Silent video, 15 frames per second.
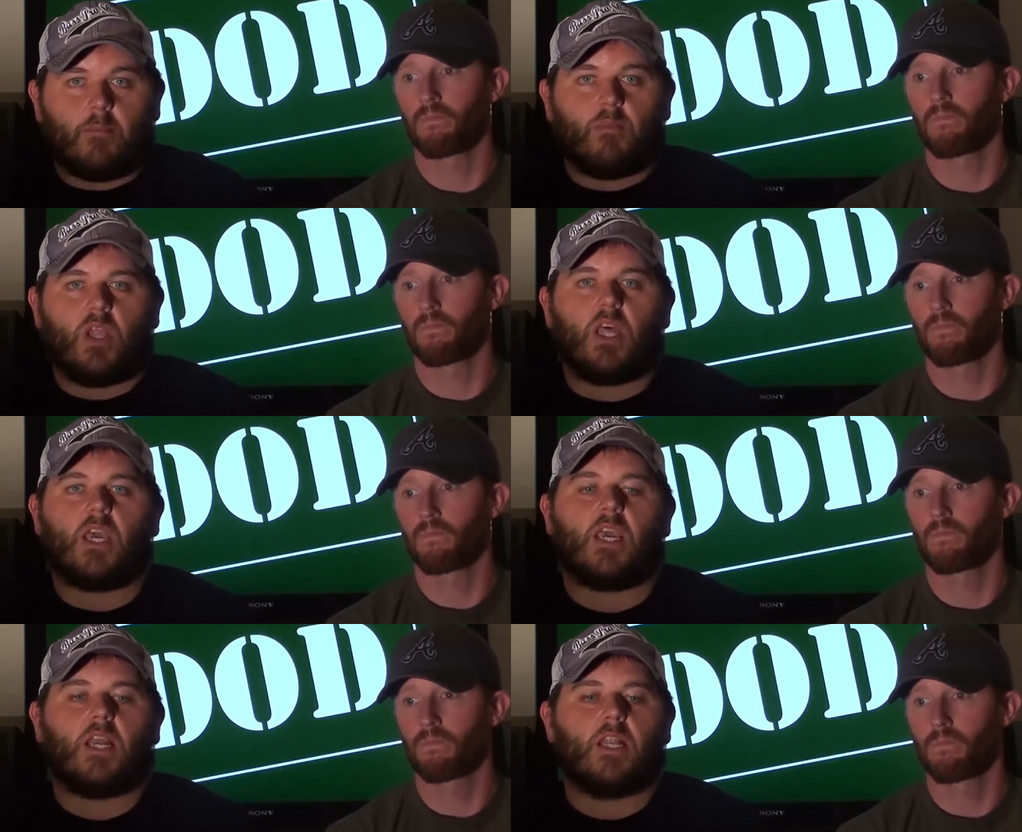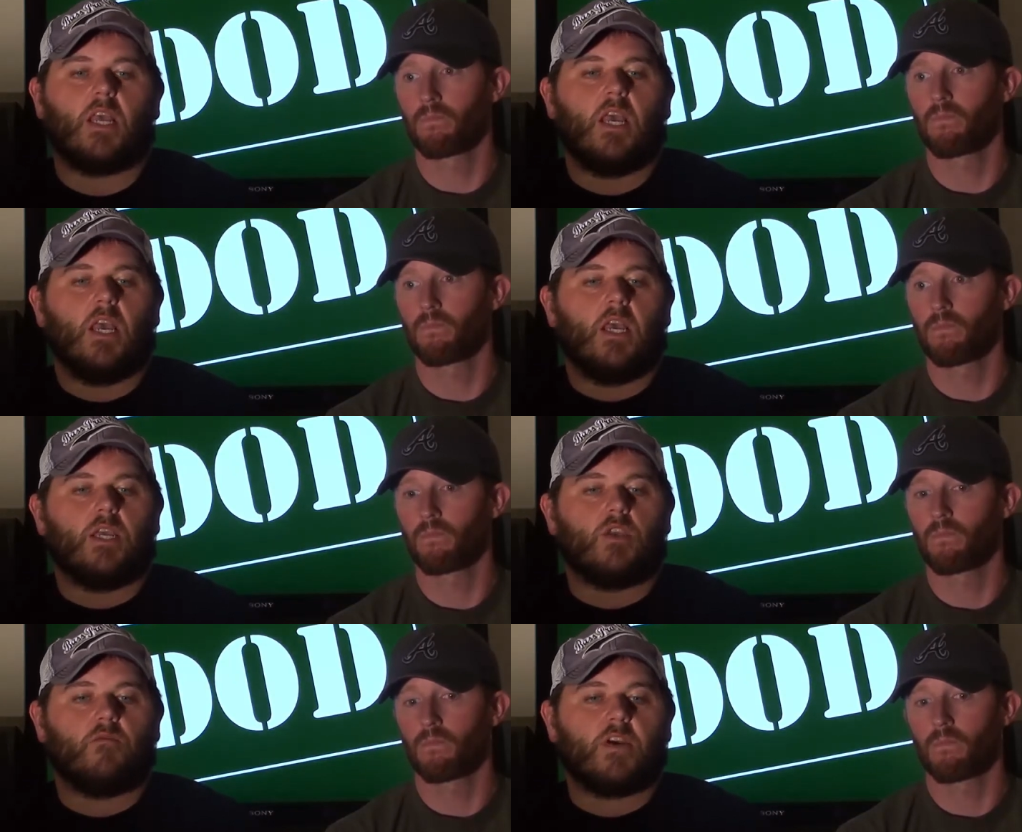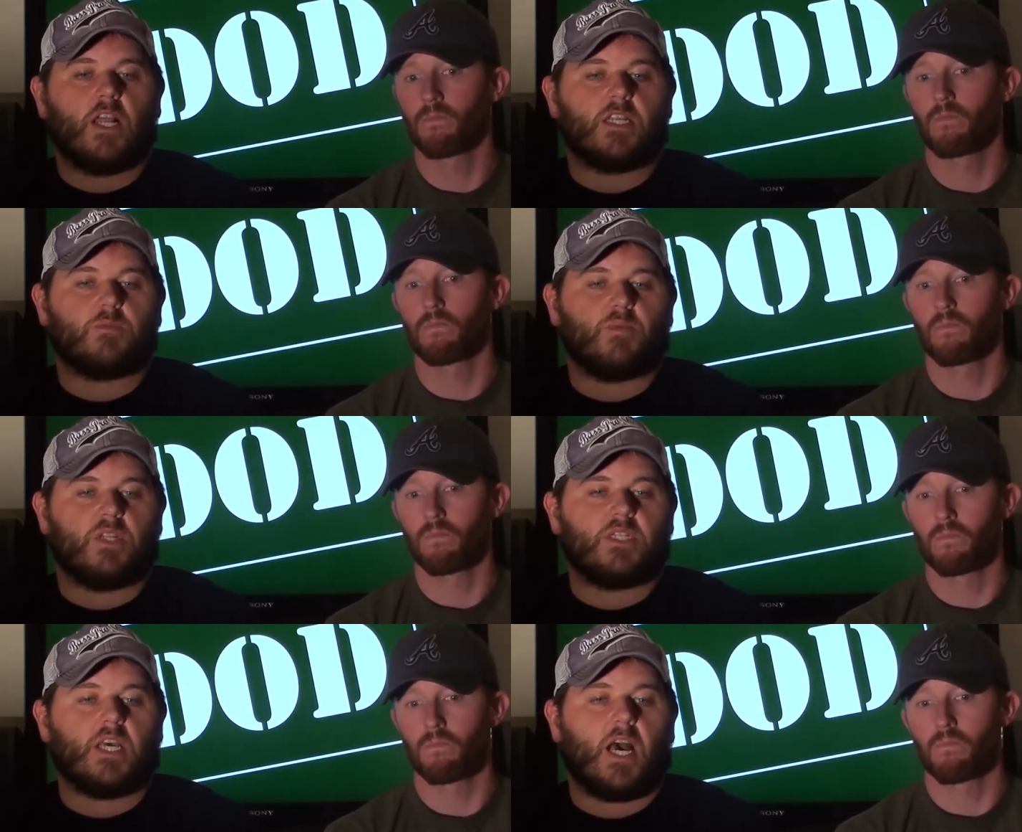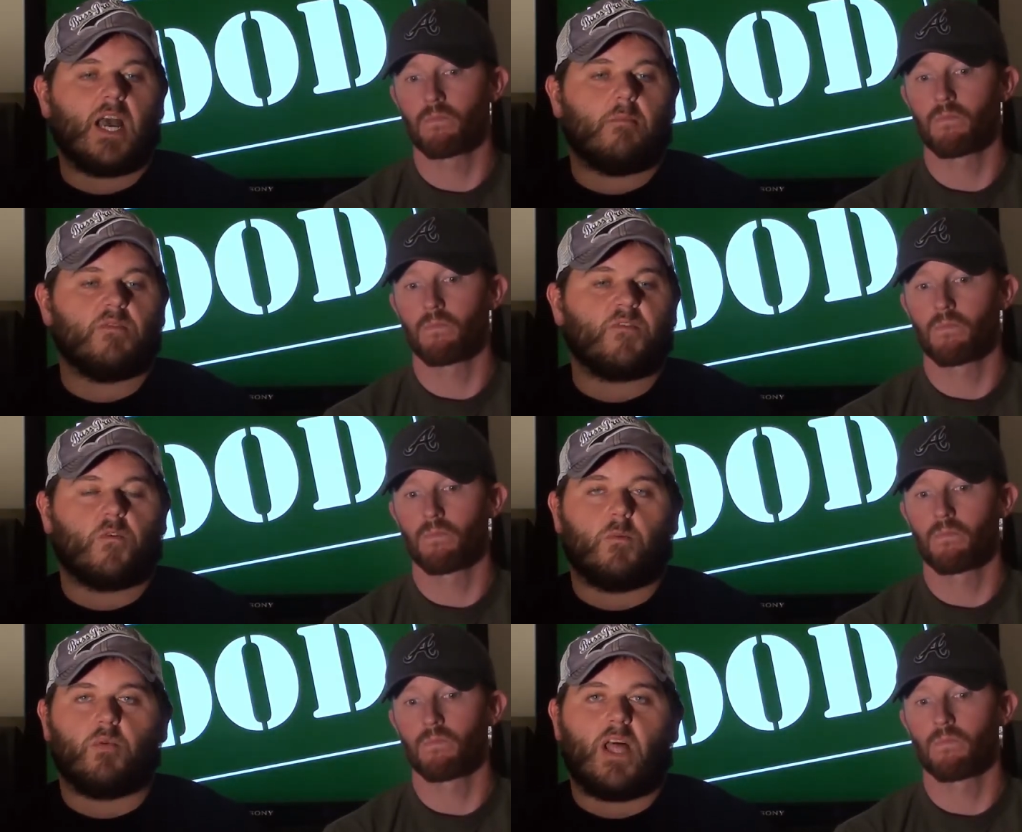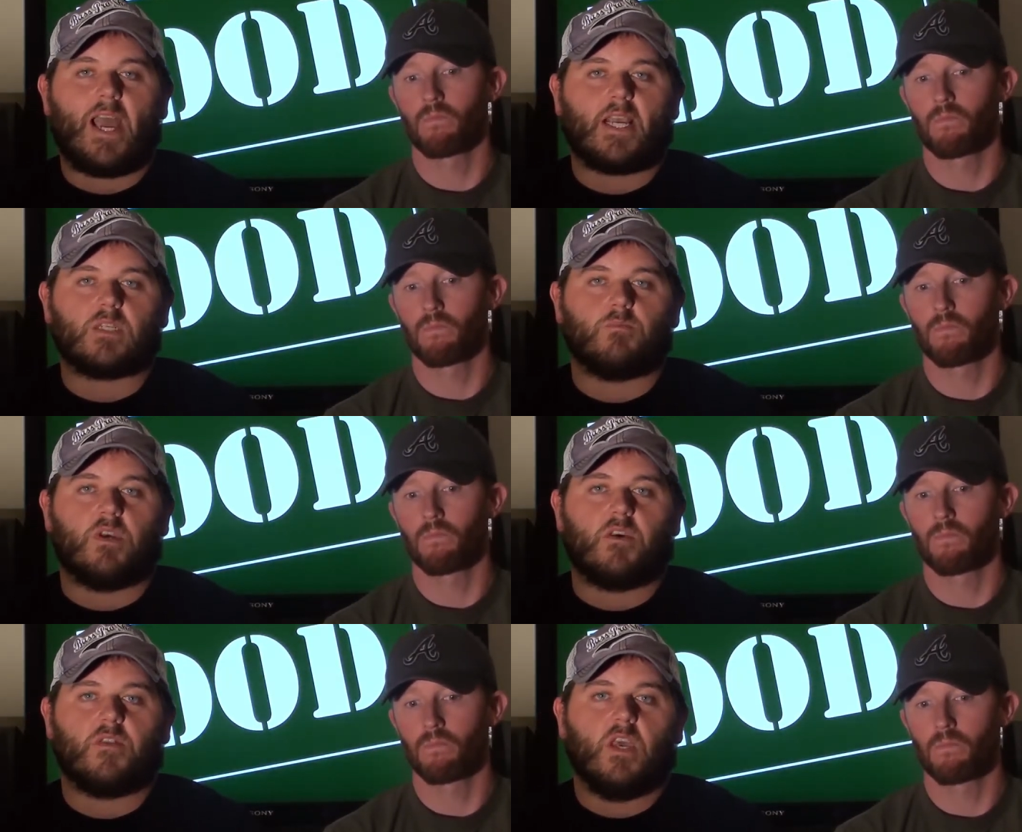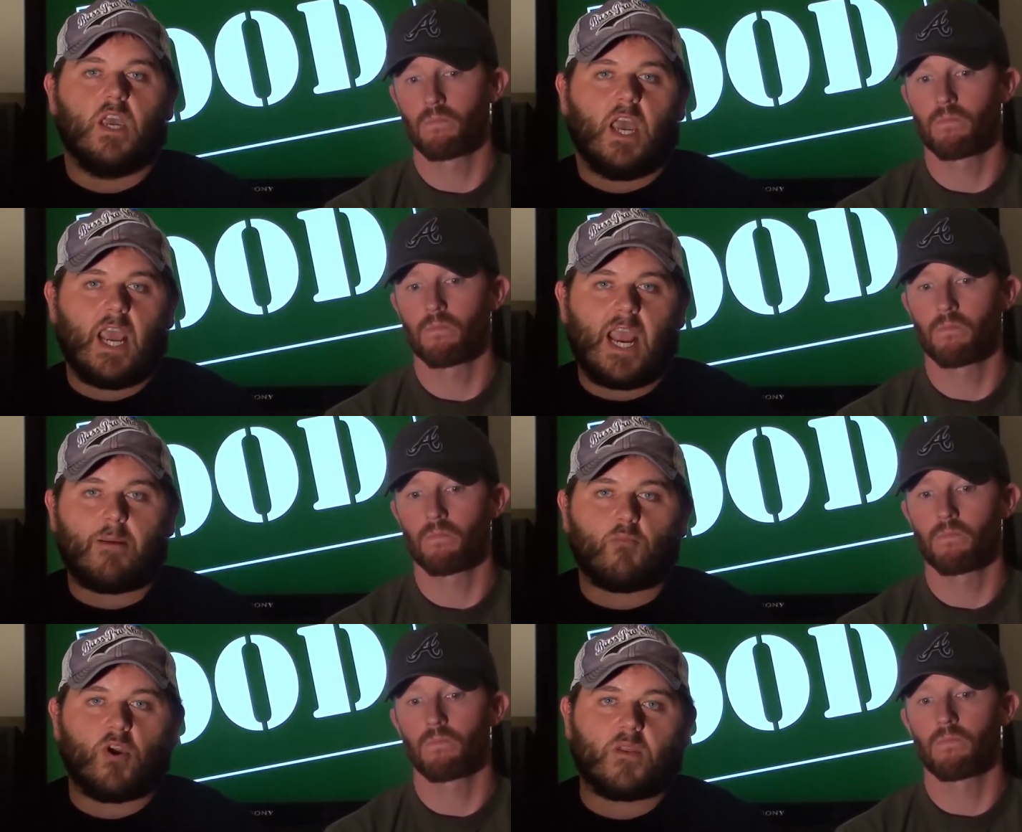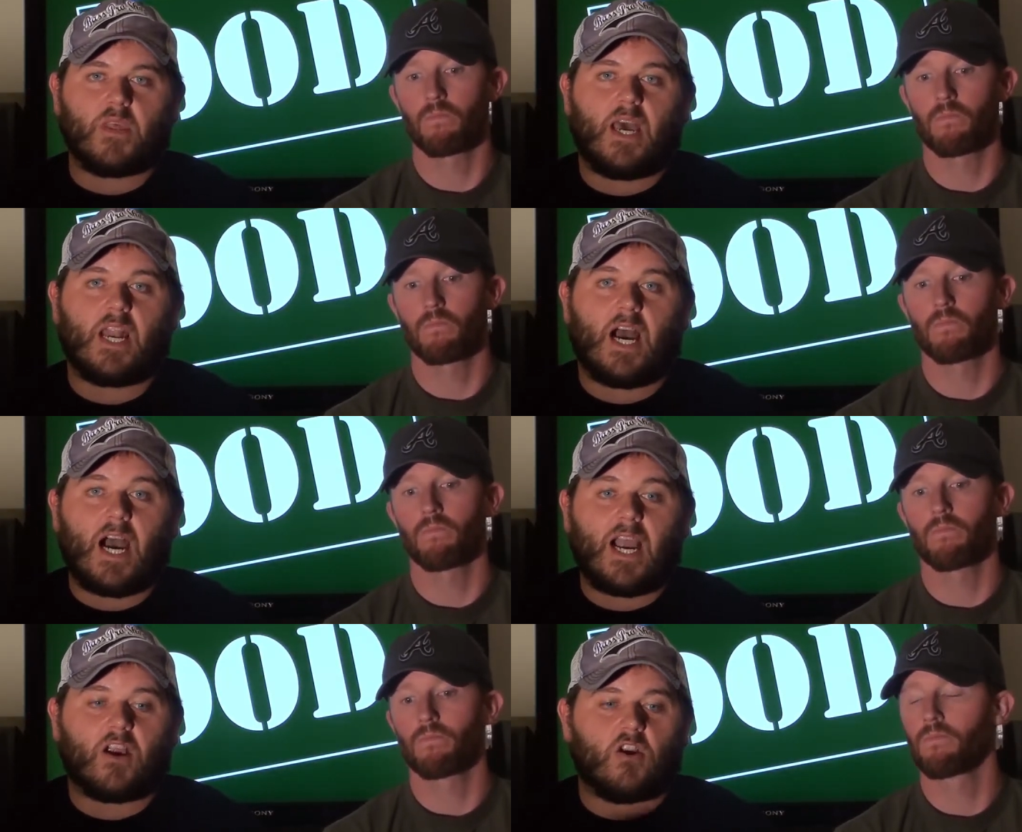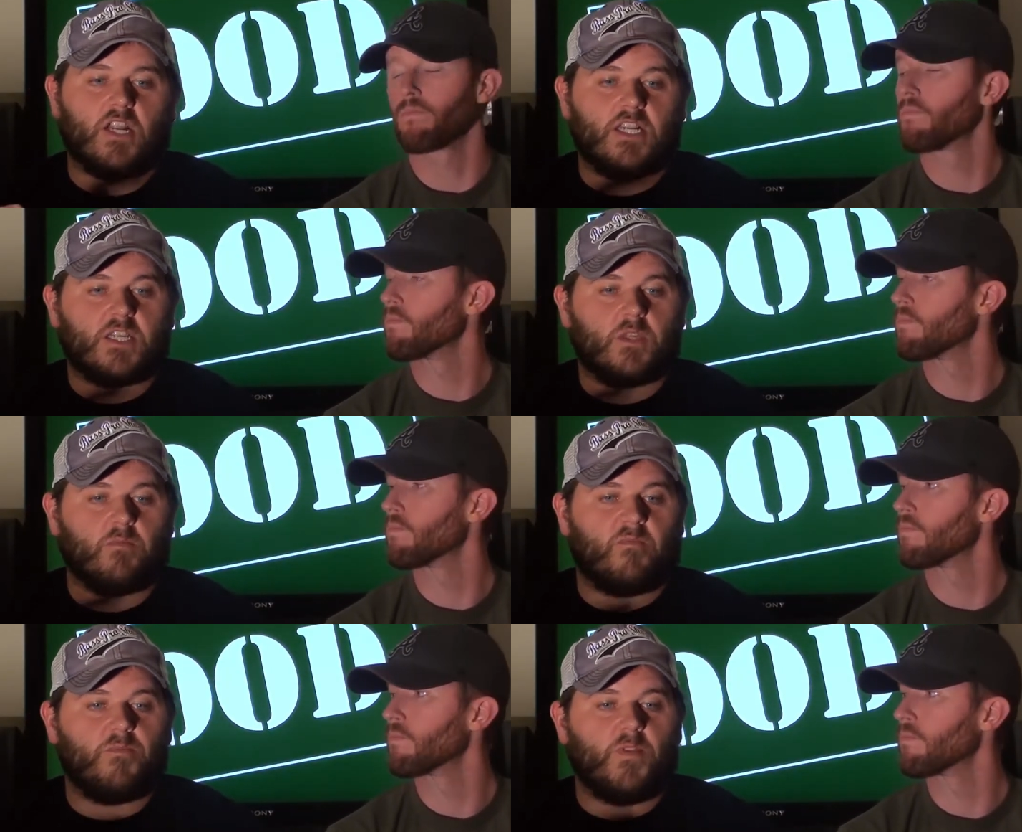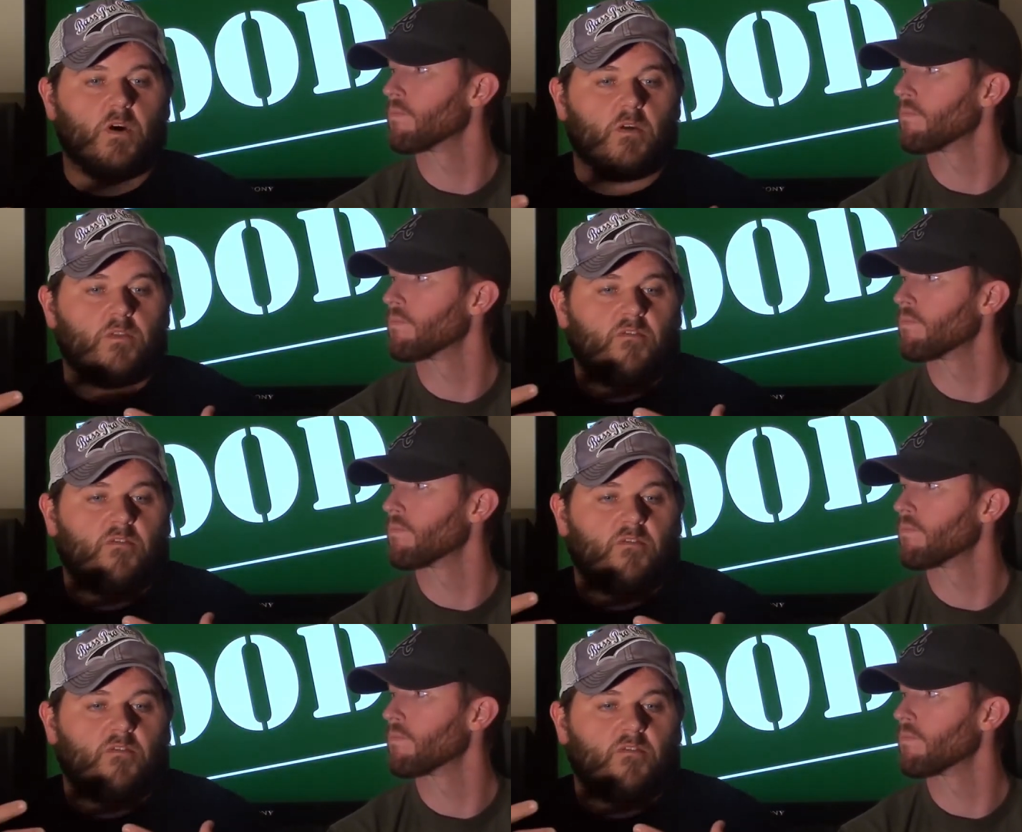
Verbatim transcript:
Speaker 1: blade. You've got to spend time, if you're the blacksmith, hammering that iron into the, the,